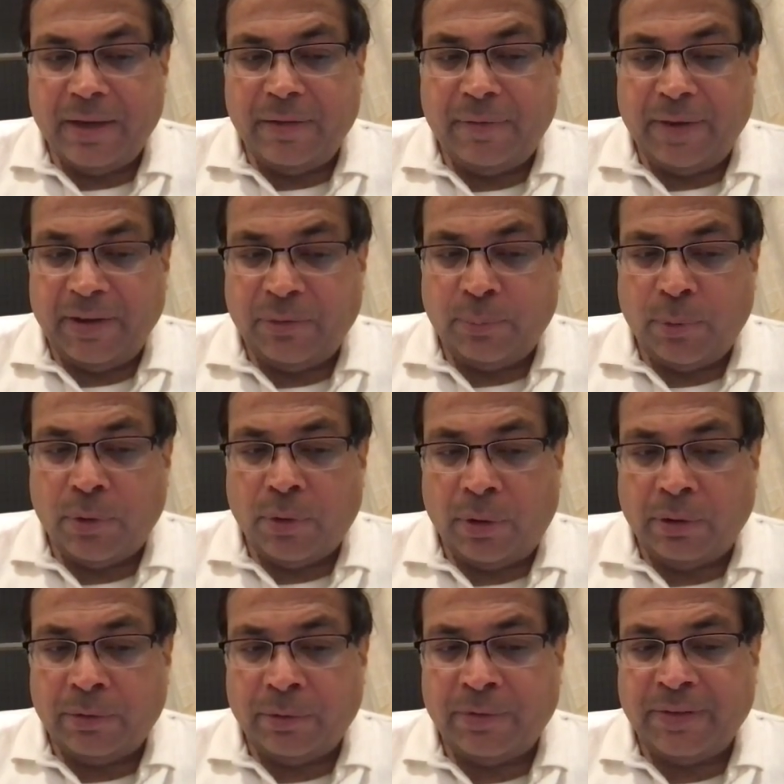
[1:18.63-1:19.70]
Facebook
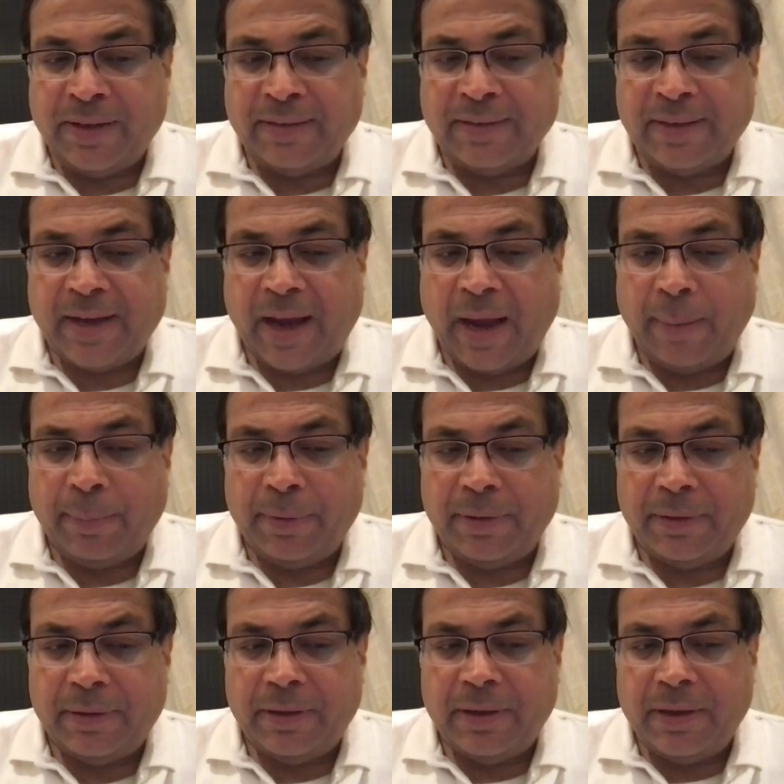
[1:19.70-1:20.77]
also says that
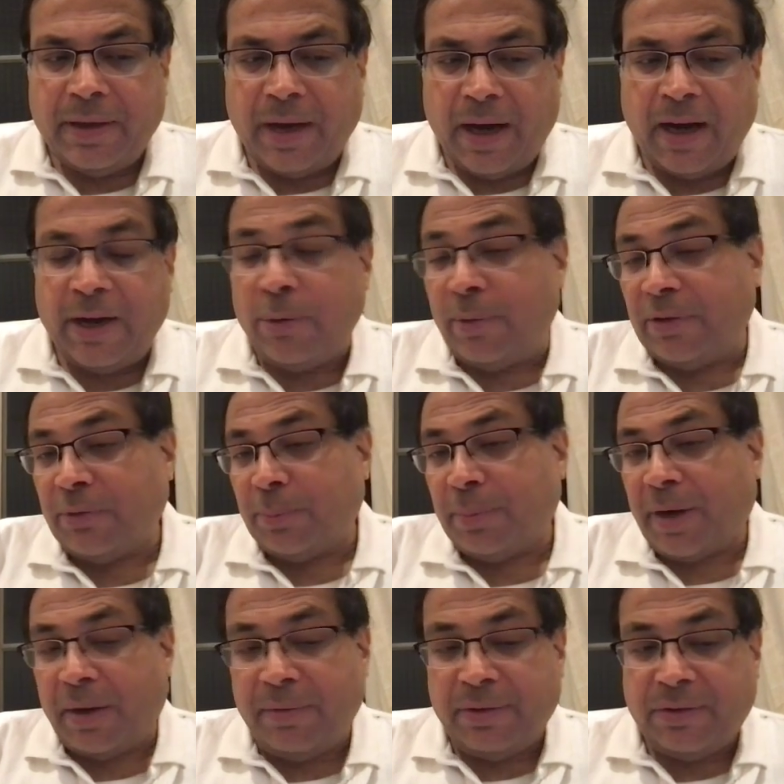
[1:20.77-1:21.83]
Apple iOS
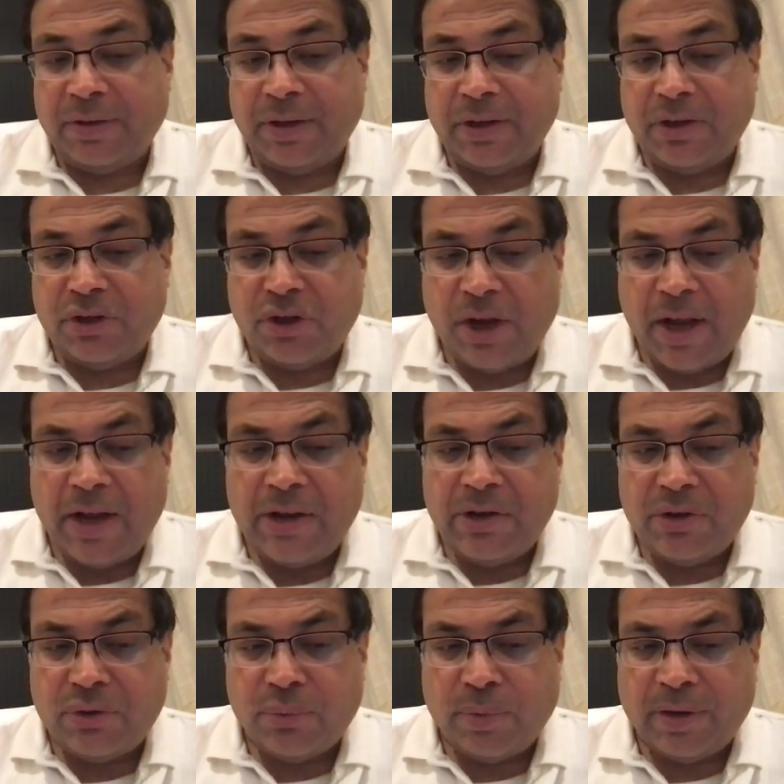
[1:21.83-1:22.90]
privacy
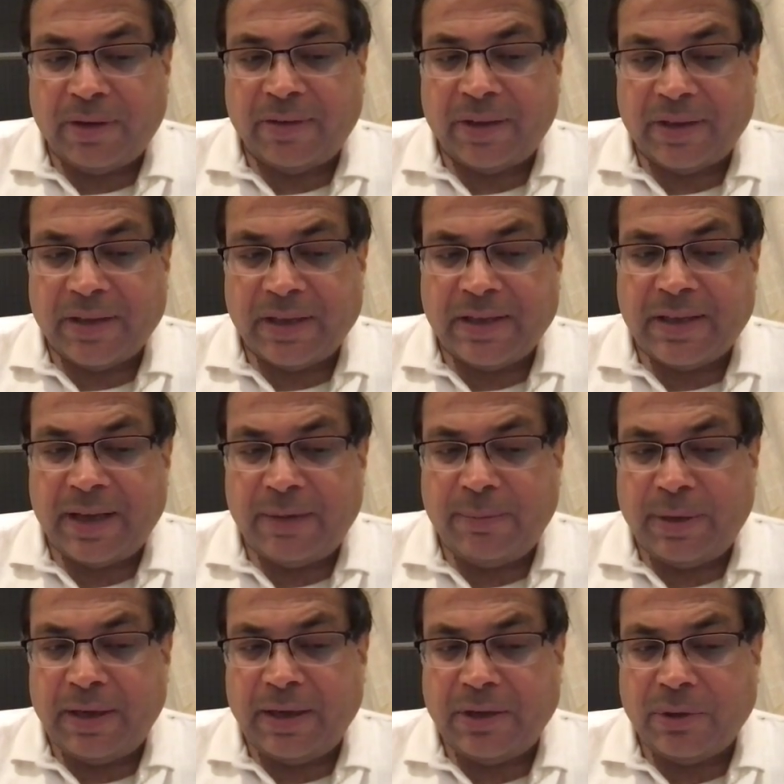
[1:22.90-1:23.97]
change will result in $10
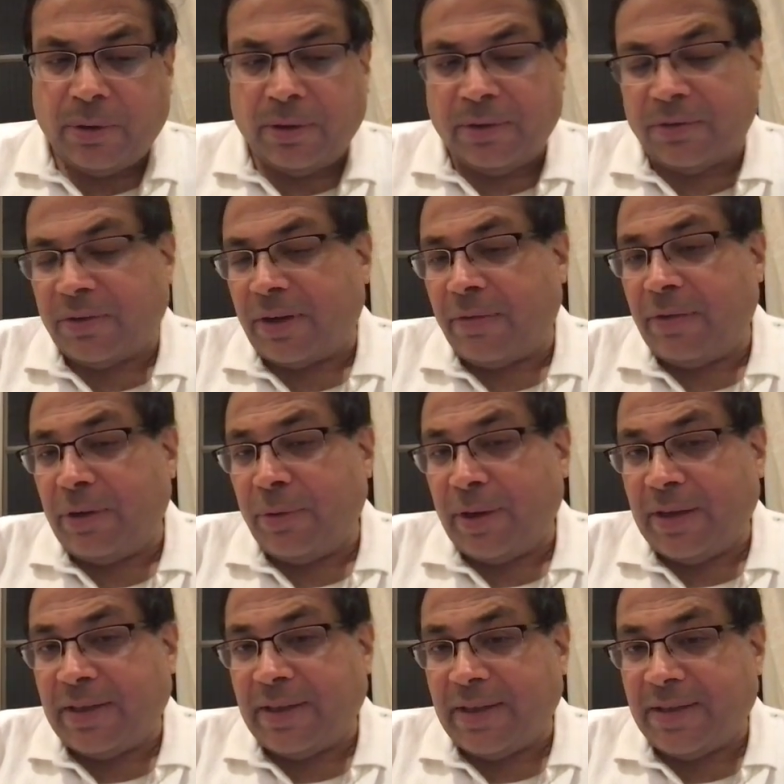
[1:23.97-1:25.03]
billion revenue
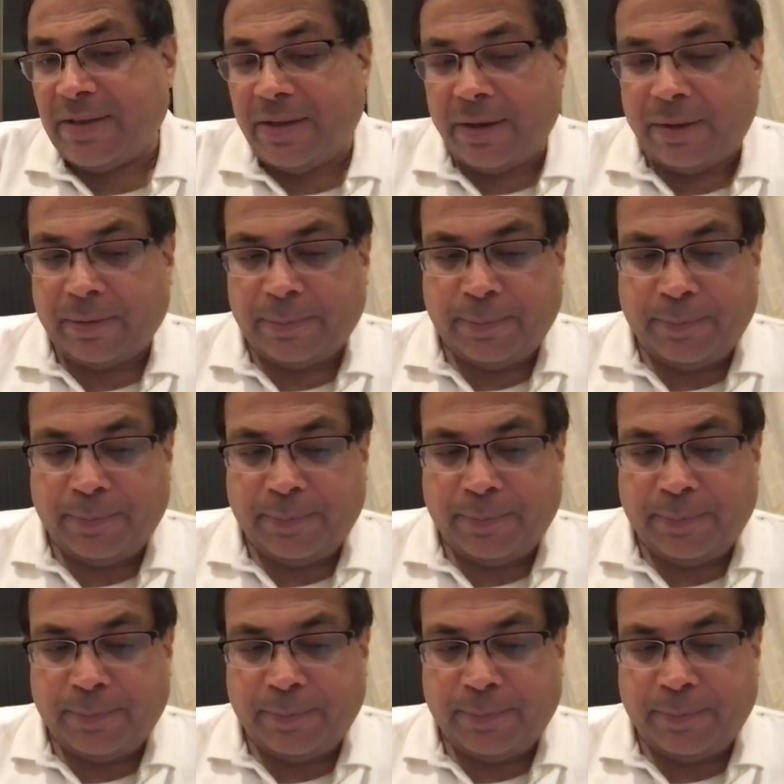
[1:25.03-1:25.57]
hit this year.